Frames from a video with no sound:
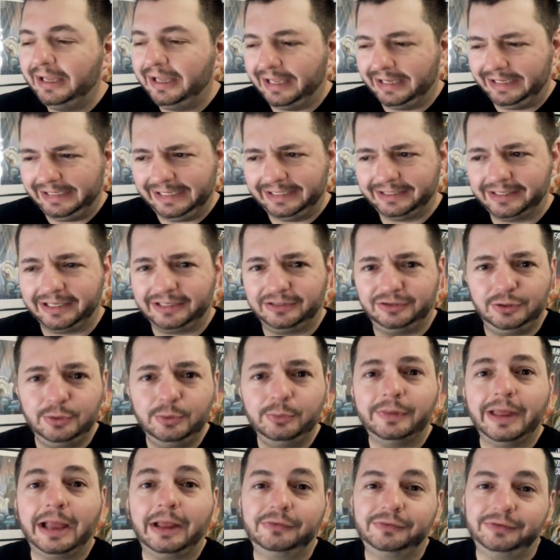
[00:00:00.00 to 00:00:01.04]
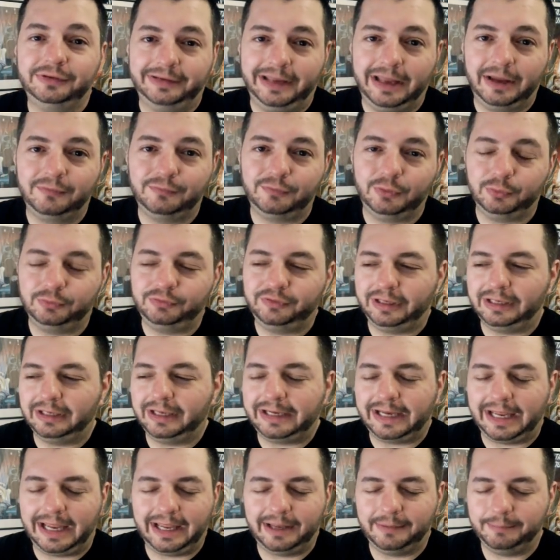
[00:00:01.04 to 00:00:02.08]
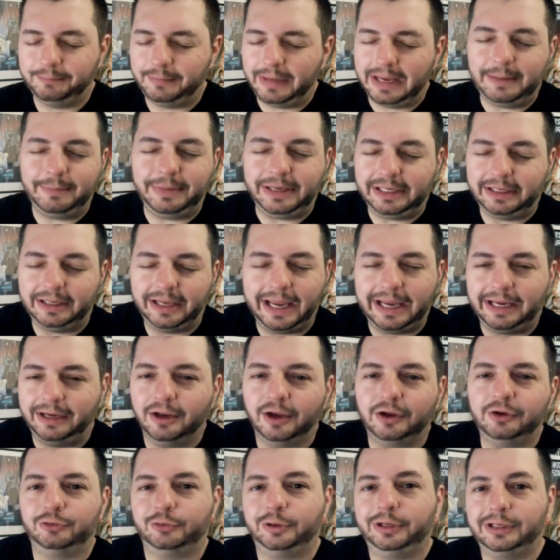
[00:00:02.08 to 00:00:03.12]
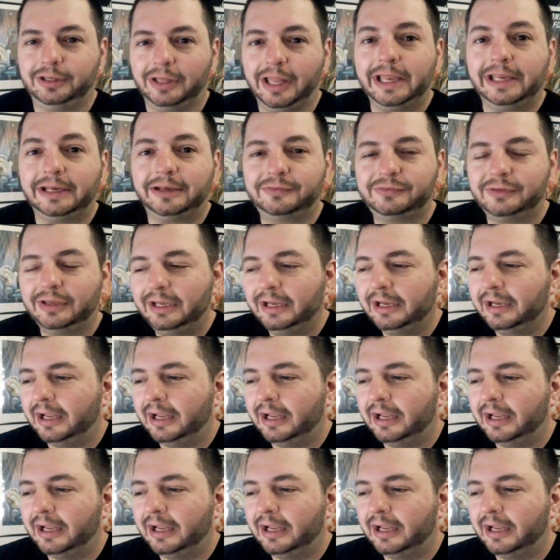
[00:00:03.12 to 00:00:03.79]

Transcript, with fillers: and he had like 2,000 downvotes and like maybe 800 likes.